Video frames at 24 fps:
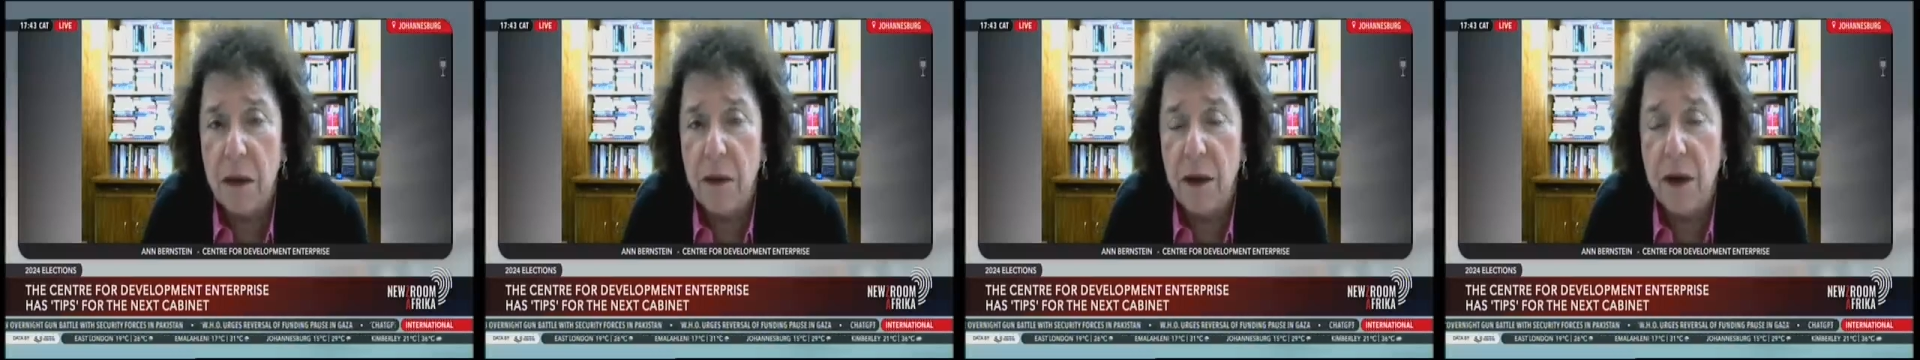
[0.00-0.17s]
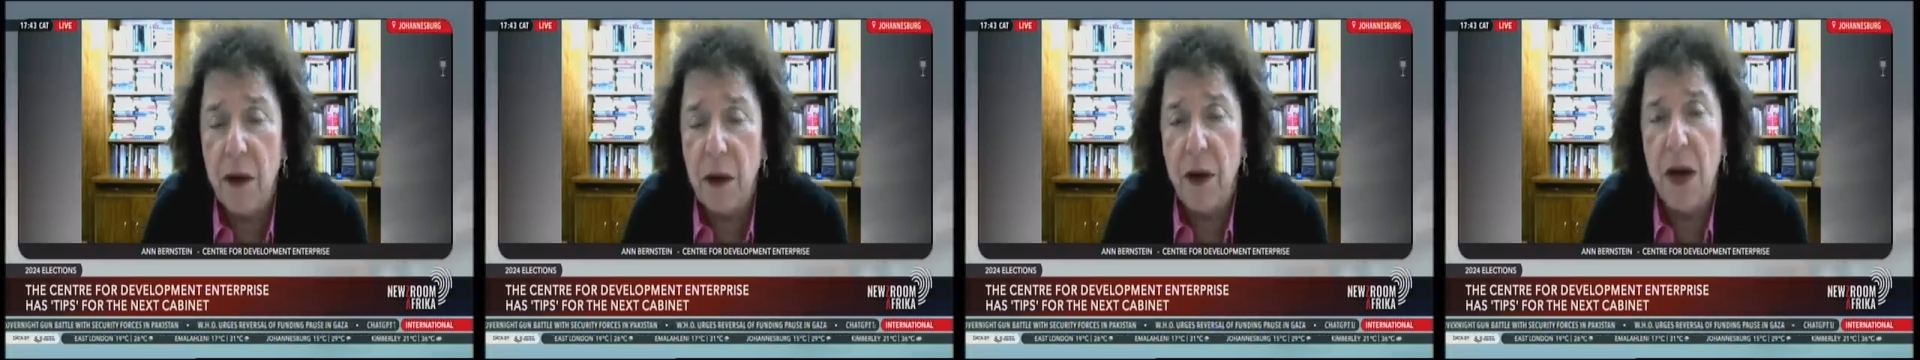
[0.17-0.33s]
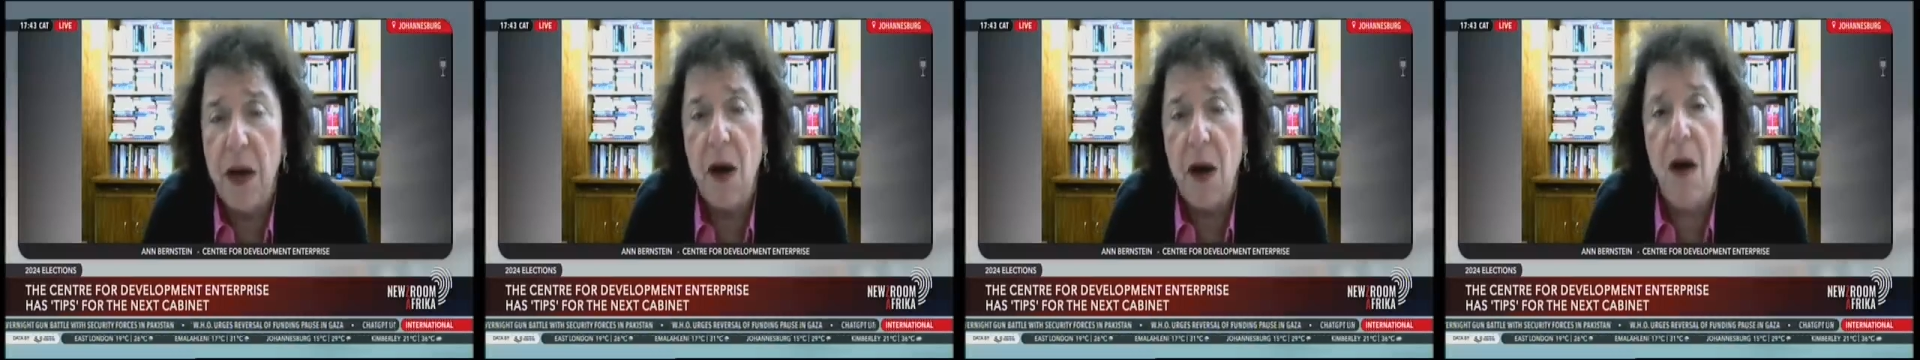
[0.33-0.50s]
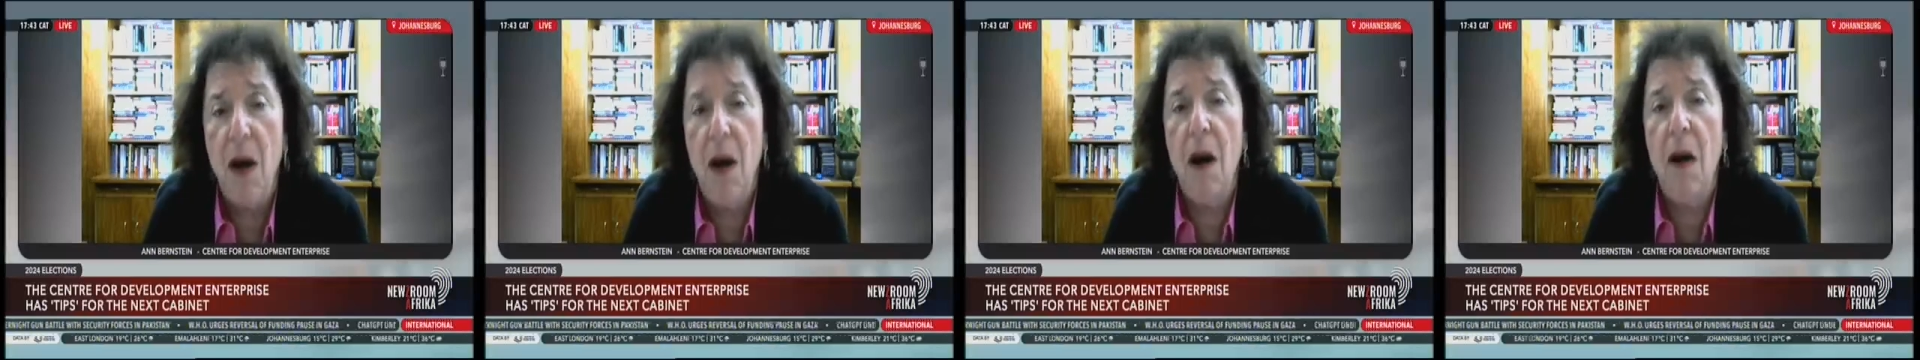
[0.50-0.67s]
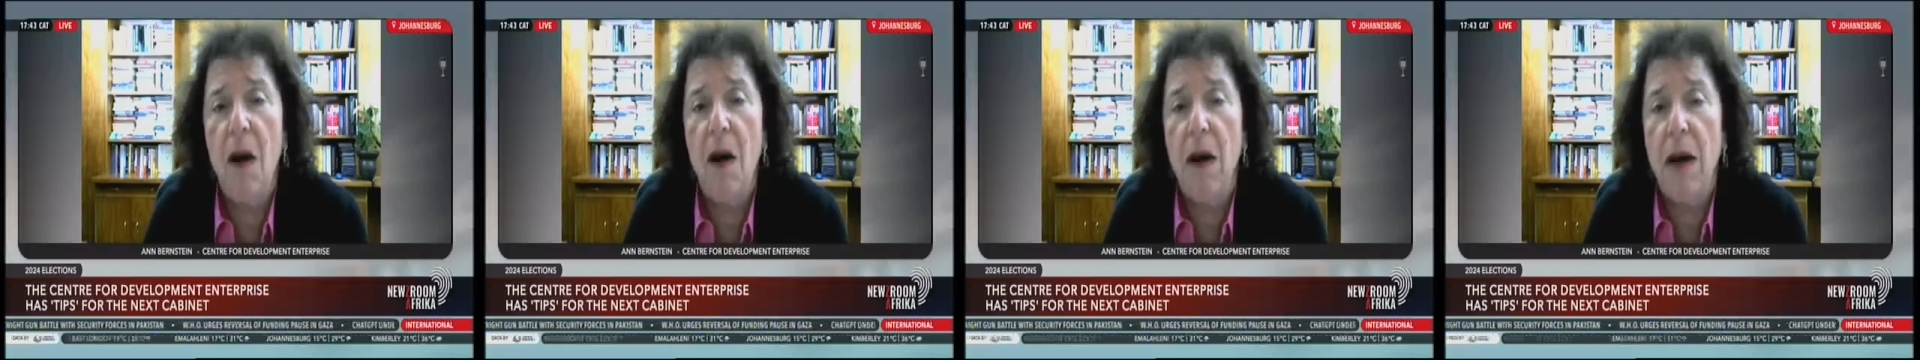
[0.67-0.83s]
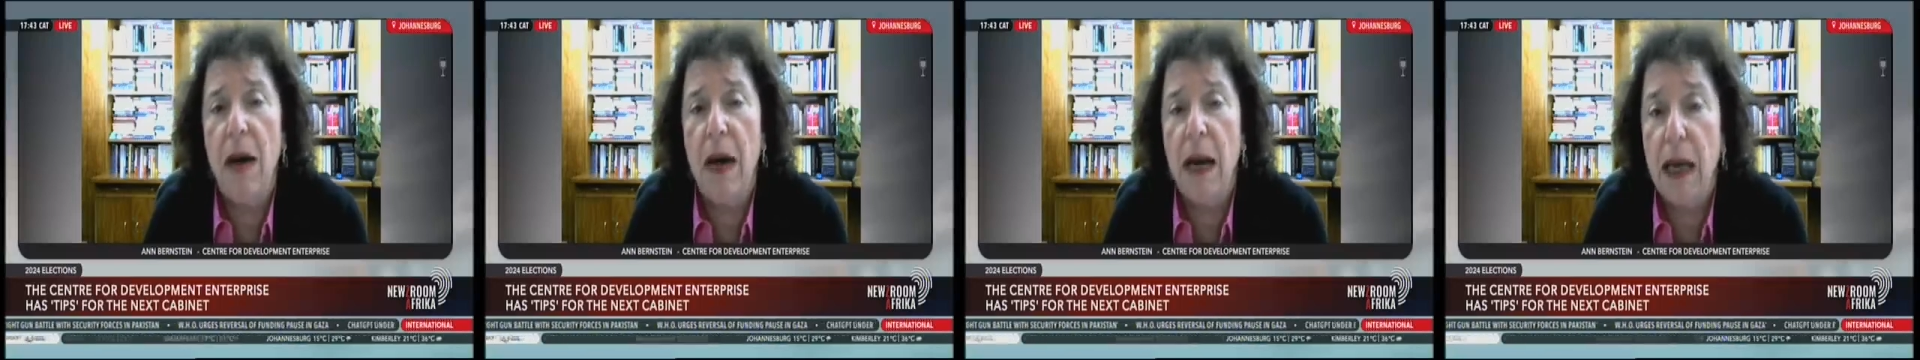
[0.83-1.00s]
very
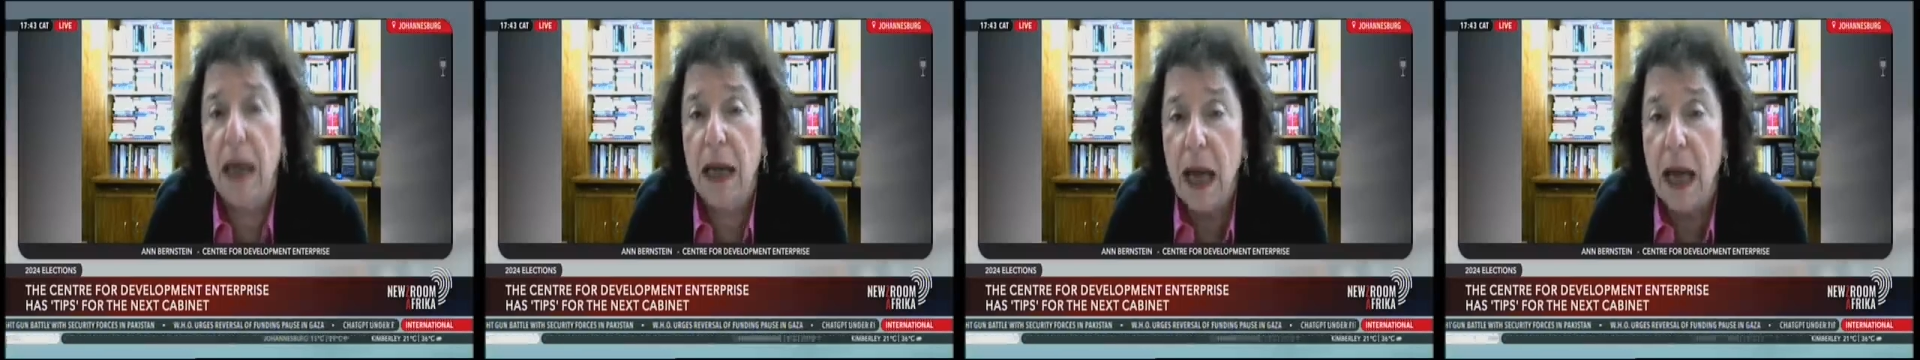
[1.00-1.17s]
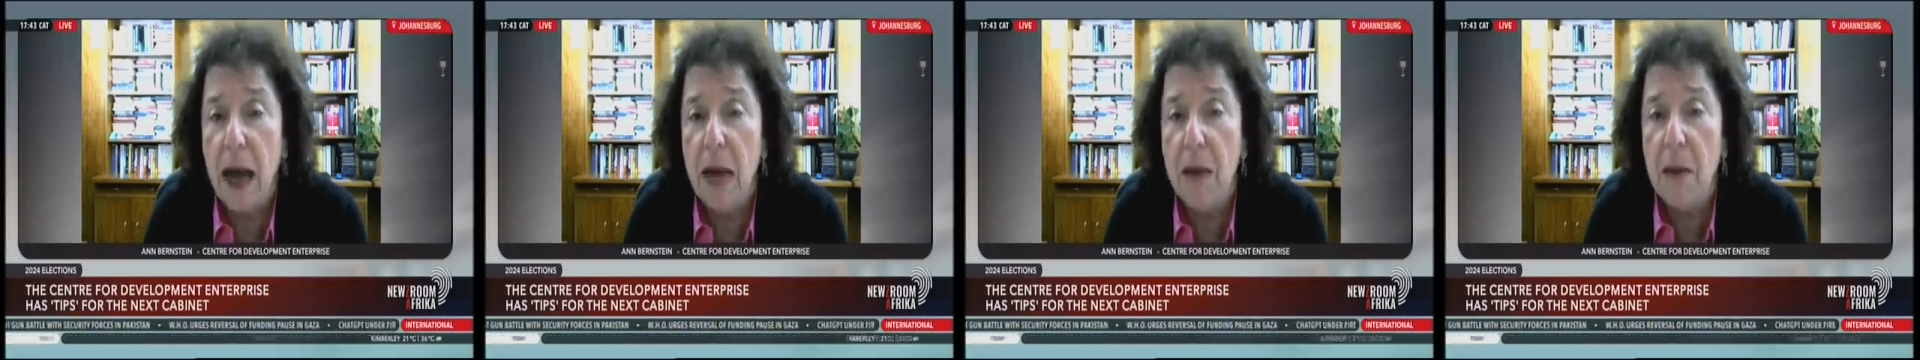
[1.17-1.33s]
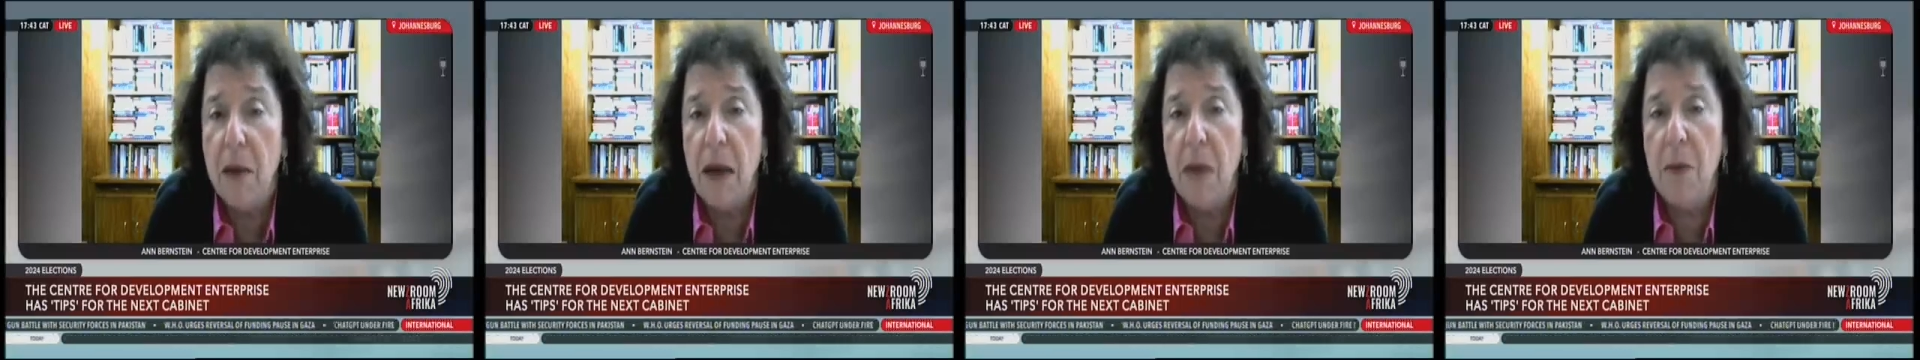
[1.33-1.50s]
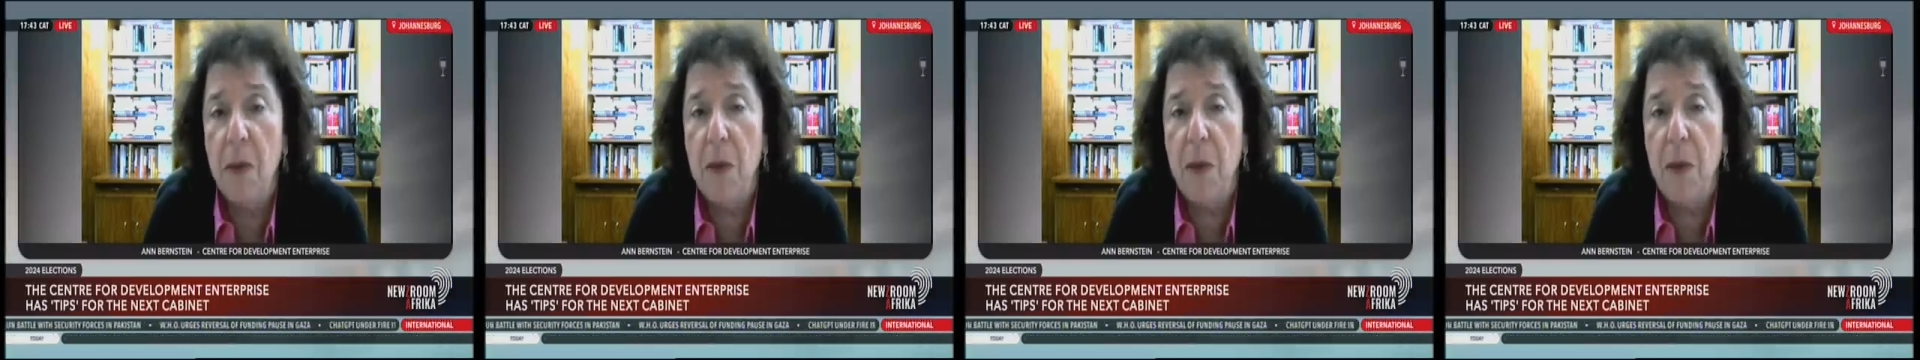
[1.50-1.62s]
hard and come up